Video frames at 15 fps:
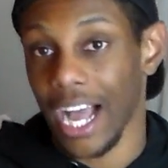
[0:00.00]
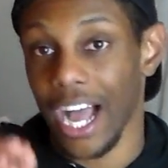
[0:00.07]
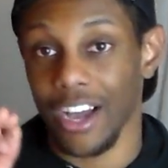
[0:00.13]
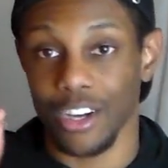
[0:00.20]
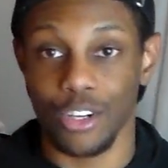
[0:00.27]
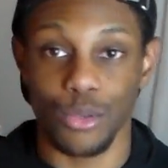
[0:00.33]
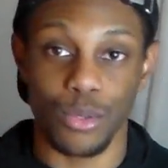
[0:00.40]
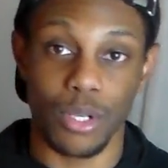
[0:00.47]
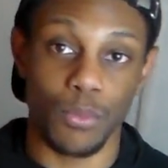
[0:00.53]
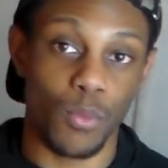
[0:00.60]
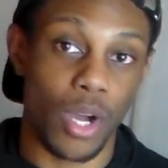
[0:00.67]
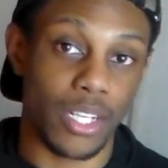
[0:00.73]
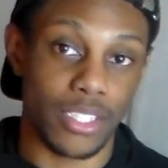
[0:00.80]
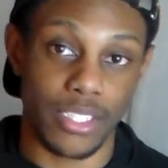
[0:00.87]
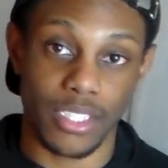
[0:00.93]
I grew up
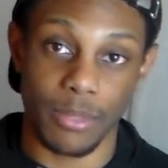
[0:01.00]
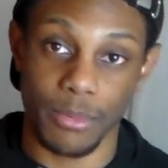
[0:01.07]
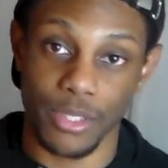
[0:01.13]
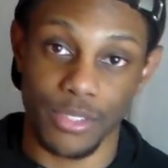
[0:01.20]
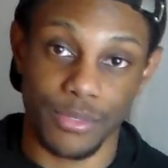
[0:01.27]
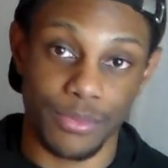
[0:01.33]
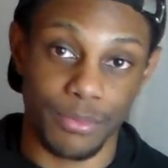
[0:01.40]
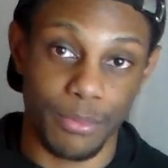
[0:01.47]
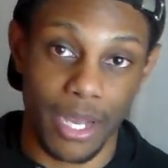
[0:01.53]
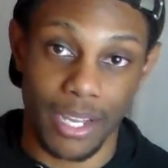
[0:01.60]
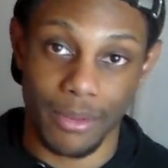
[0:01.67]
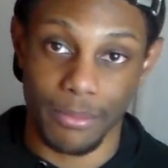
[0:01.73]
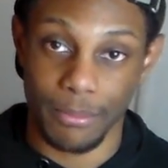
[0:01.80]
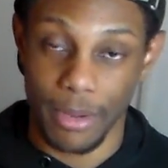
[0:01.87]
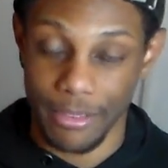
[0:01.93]
watching some of his
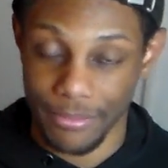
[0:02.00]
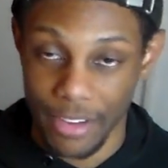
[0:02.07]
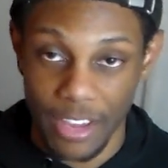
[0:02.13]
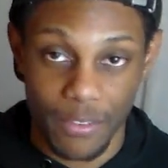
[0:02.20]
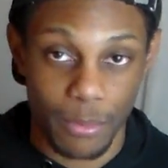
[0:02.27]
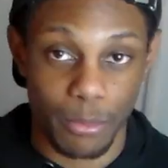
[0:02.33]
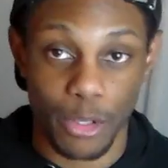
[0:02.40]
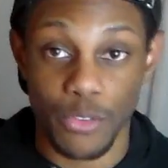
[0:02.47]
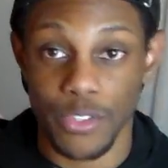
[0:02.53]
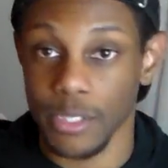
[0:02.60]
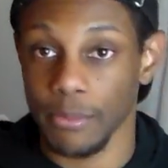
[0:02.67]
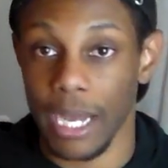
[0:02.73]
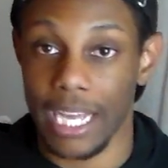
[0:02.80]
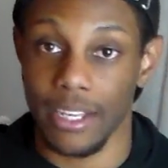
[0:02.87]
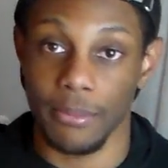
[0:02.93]
my, my favorite movies
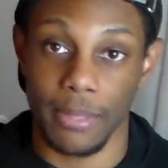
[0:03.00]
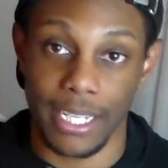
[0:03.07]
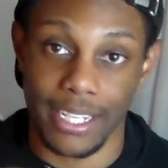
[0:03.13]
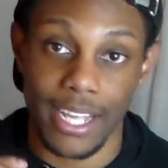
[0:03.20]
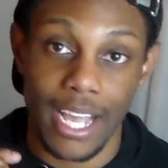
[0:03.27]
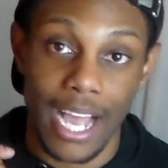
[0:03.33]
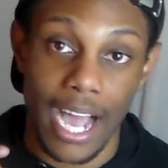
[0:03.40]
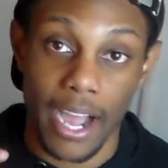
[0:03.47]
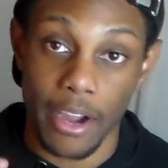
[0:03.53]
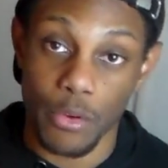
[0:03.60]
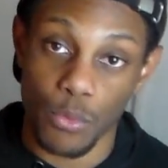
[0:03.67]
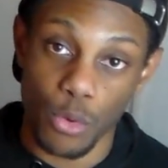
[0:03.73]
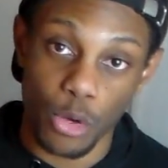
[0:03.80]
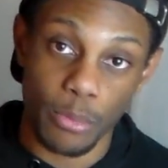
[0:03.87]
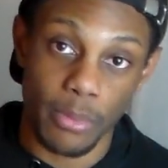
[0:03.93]
by him, like I
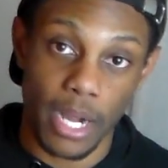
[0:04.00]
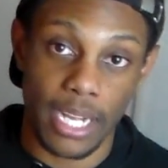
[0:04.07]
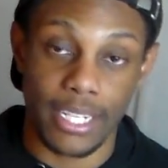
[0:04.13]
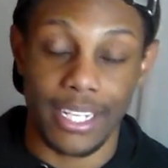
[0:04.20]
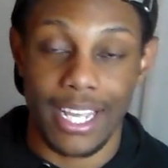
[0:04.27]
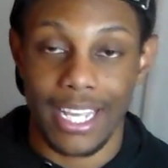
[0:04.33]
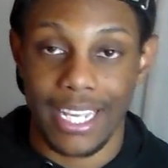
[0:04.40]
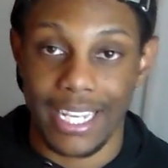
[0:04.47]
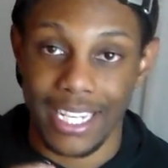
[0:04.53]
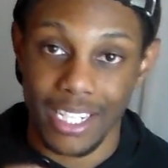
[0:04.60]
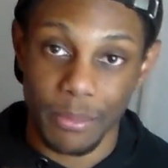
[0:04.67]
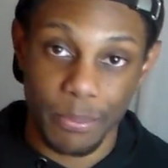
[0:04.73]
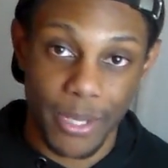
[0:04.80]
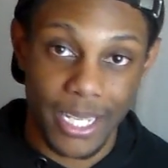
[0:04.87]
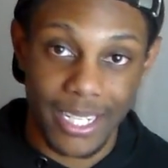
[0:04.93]
Robot,
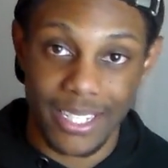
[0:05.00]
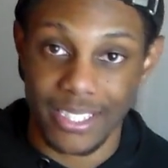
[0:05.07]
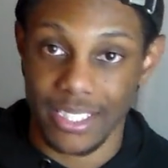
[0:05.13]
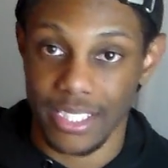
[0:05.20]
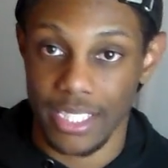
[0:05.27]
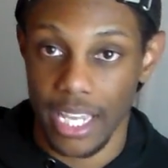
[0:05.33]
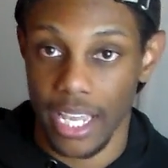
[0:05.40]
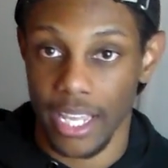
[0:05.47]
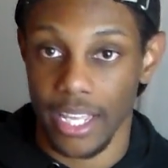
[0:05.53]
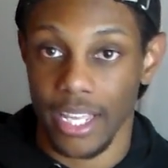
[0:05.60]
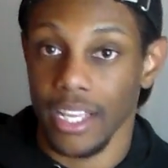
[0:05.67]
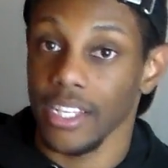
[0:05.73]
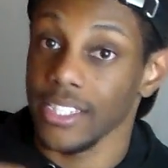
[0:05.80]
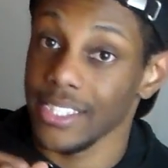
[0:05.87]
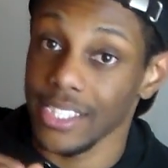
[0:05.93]
Independence Day,
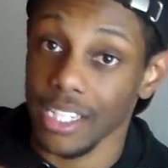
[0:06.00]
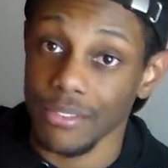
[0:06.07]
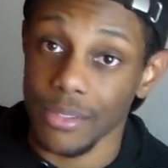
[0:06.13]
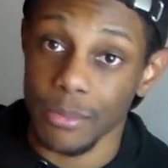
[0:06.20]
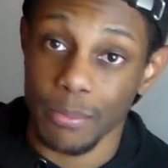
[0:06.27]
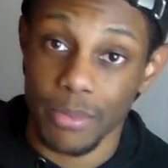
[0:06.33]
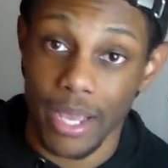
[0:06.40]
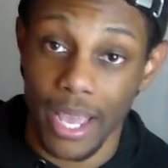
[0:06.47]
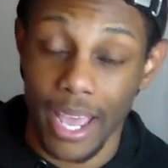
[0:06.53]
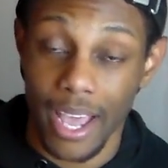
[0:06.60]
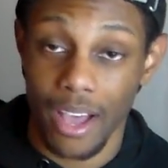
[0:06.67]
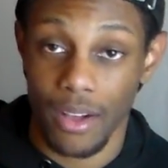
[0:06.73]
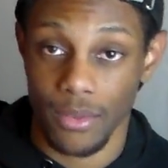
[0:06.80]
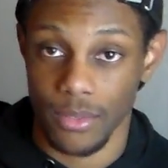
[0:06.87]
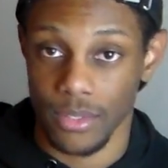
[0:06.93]
Seven
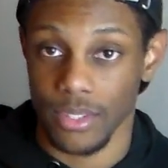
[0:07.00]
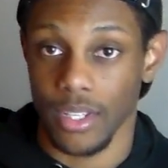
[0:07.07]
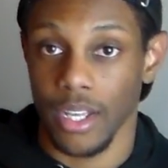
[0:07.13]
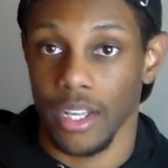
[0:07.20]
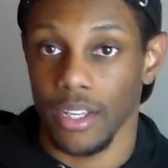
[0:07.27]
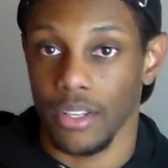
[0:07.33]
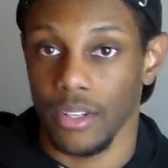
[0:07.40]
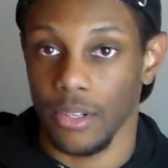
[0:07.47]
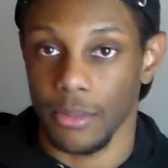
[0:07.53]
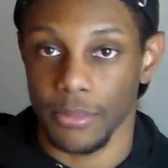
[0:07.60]
Pounds, you